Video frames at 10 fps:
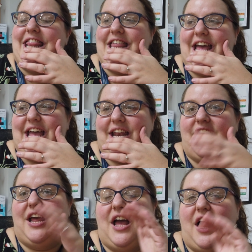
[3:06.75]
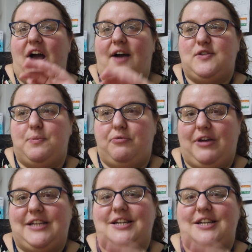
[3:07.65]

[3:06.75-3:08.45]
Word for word: Then after break